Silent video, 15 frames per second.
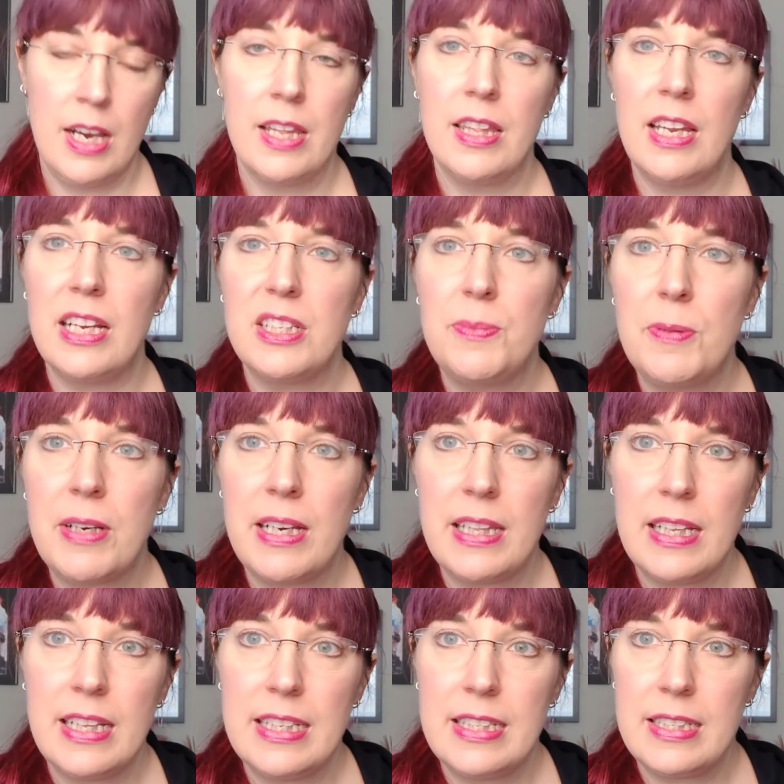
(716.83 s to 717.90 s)
The next book on the
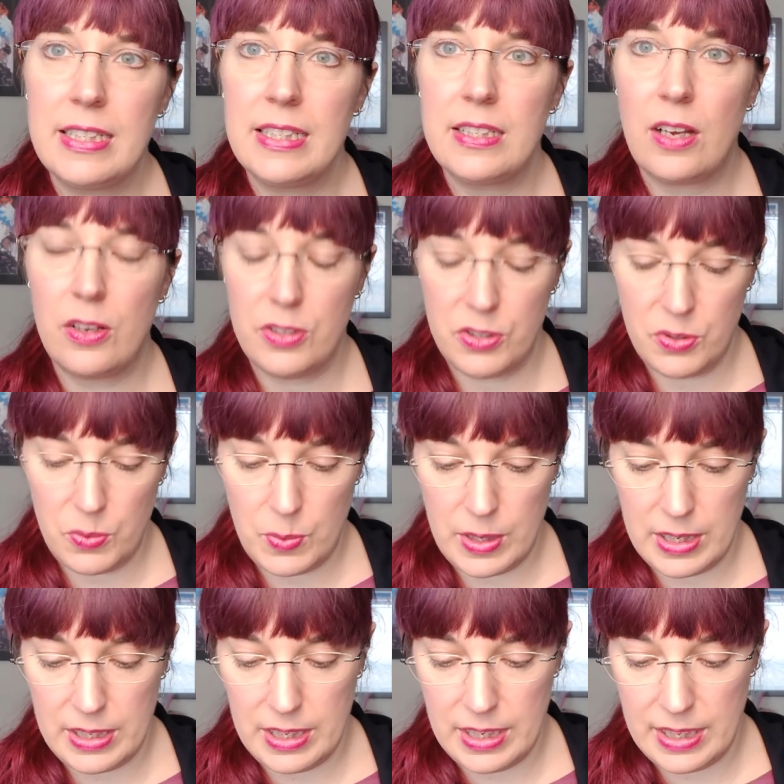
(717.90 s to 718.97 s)
list is also
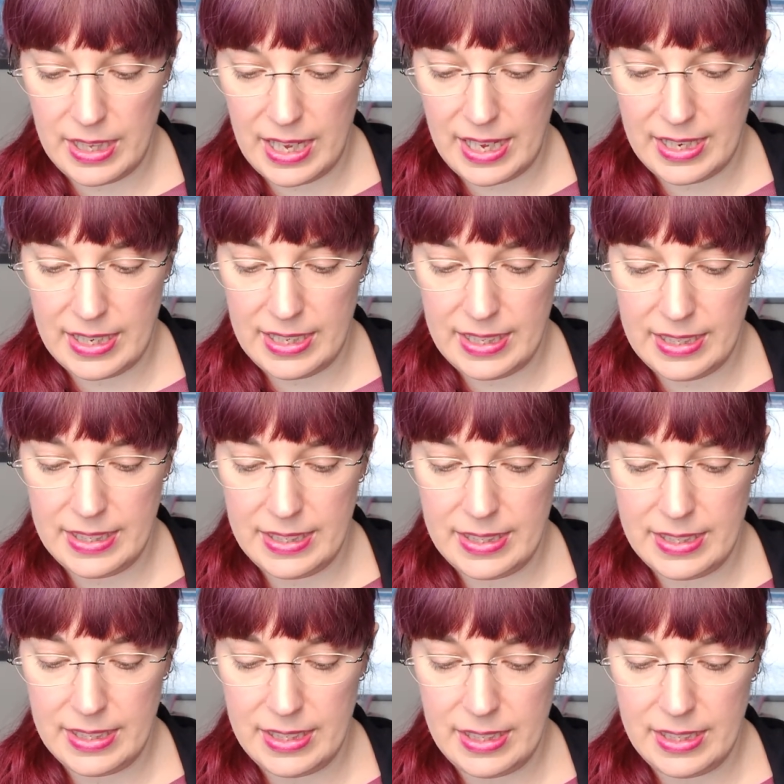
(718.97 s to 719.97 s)
one that is,